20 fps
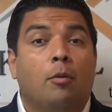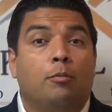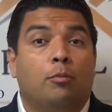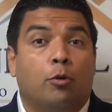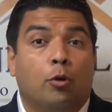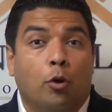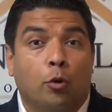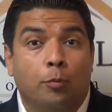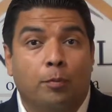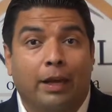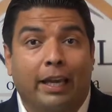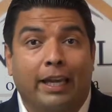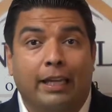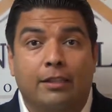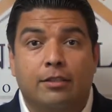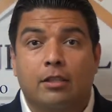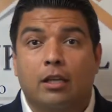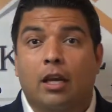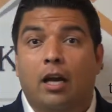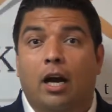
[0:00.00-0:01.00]

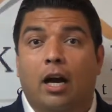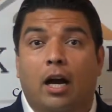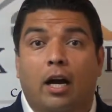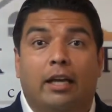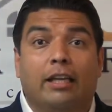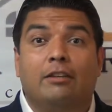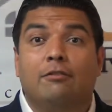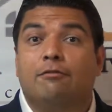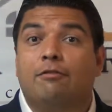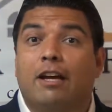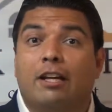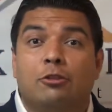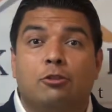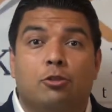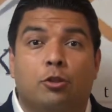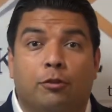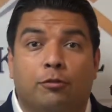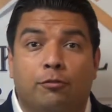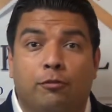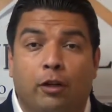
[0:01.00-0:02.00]
probates,
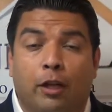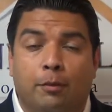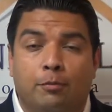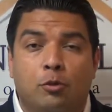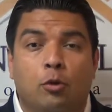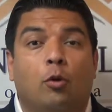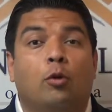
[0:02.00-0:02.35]
investor flips,